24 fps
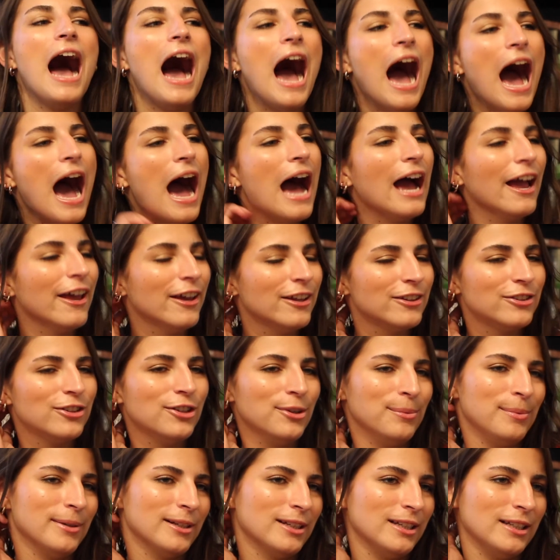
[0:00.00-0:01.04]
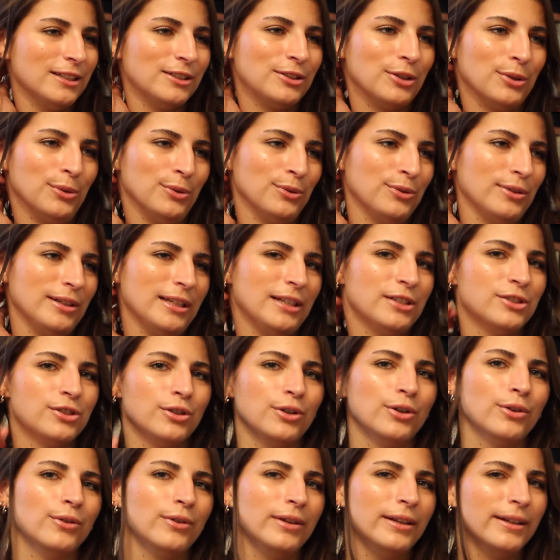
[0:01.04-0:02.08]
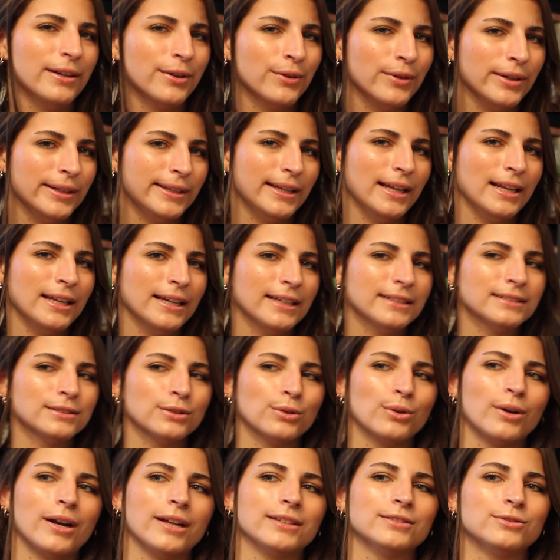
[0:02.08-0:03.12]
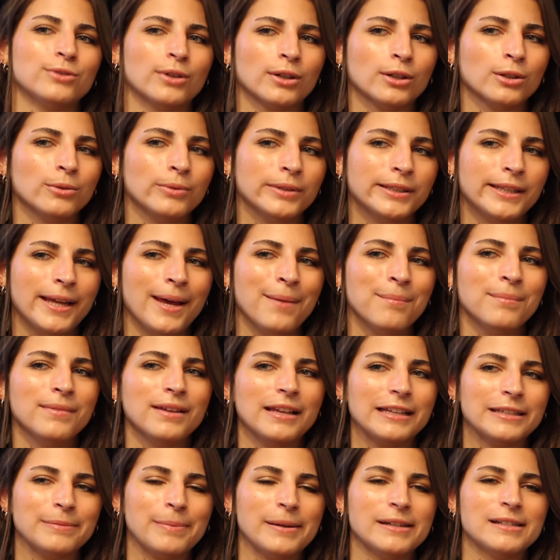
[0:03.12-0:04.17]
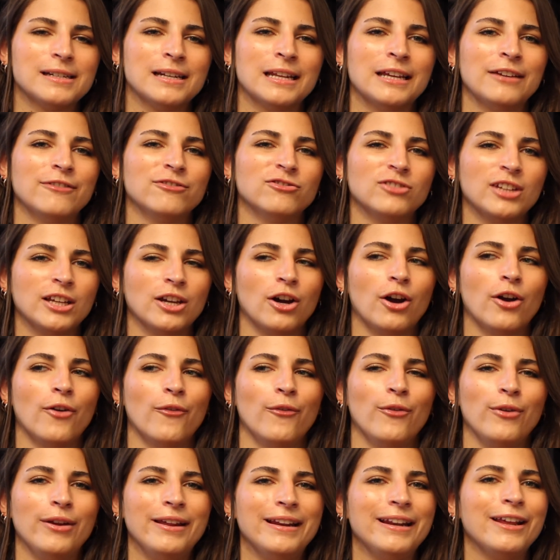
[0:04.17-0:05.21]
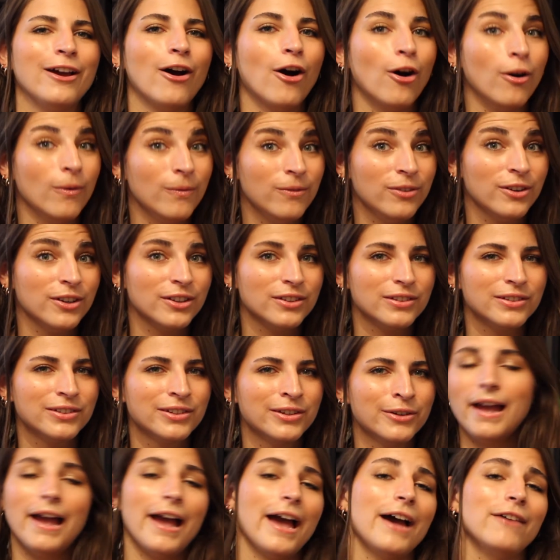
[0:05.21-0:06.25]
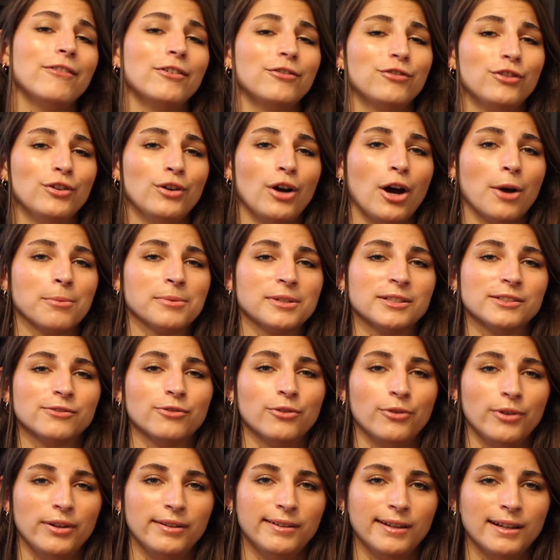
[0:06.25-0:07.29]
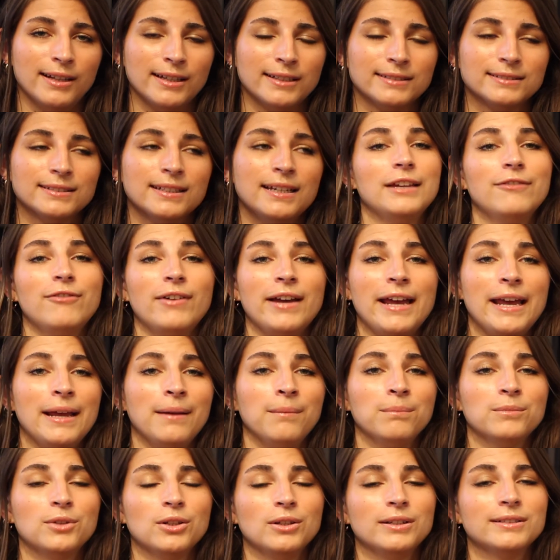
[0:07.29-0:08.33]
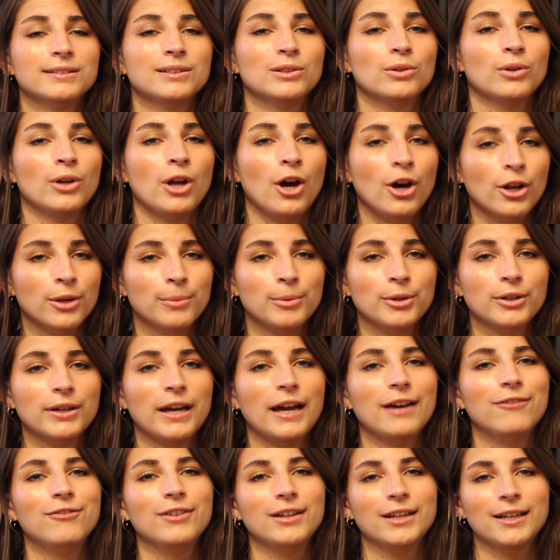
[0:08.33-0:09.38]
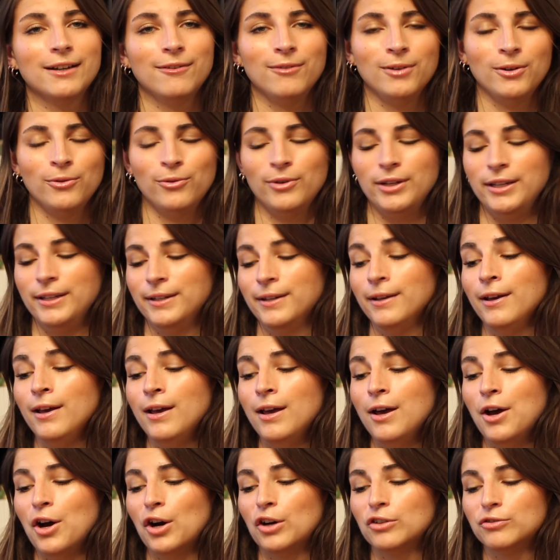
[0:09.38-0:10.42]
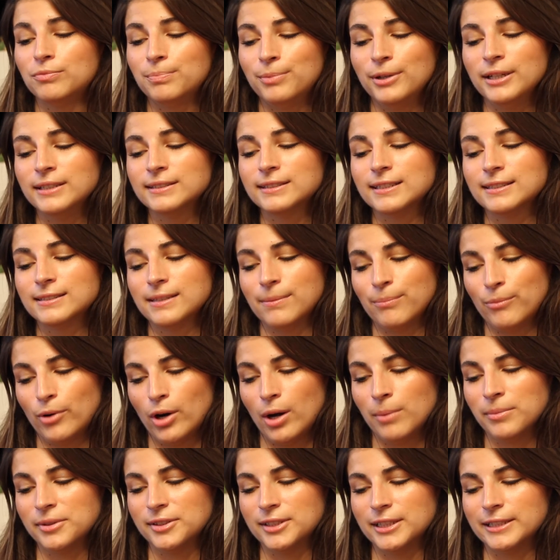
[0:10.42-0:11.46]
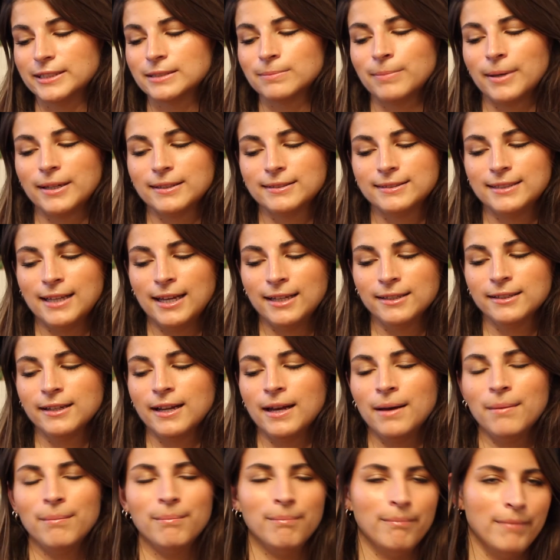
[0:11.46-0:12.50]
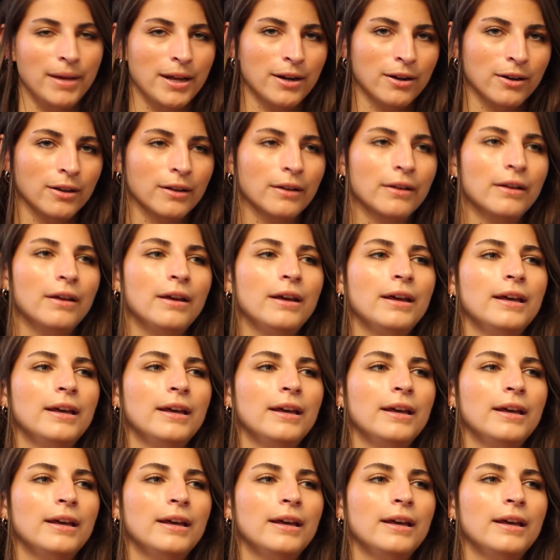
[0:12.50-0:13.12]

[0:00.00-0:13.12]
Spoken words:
I typically don't really enjoy reading retellings, or I struggle with them, especially if they are really obvious. I have a few options for retellings. If I aim to listen to an audiobook, I think I will read Of Princes and Promises by Sandhya Menon.